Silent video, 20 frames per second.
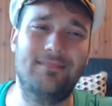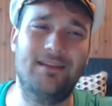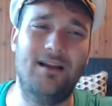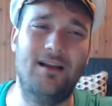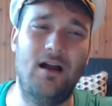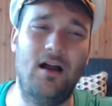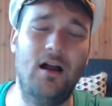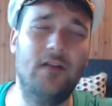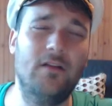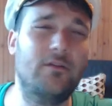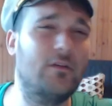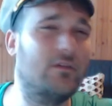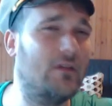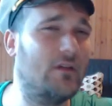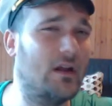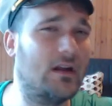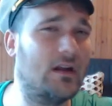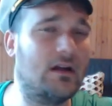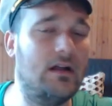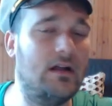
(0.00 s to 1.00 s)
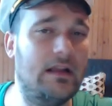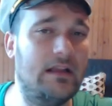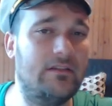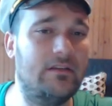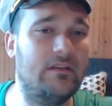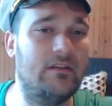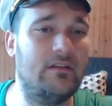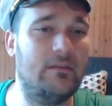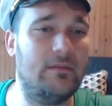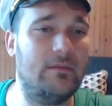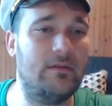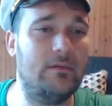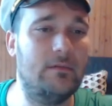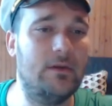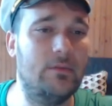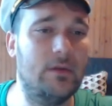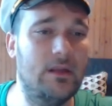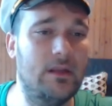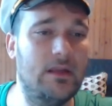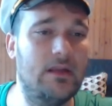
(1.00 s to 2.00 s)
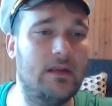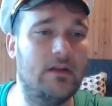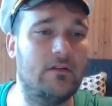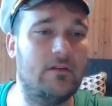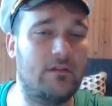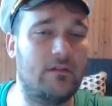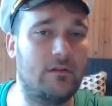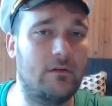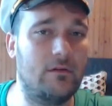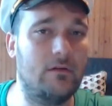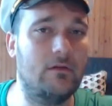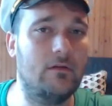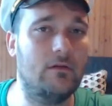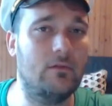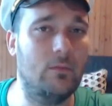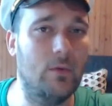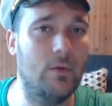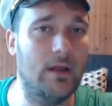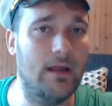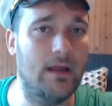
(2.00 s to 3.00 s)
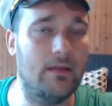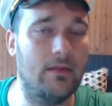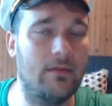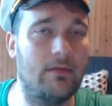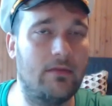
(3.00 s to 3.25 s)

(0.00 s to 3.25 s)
Hunter's not a class that seems to be really concerned with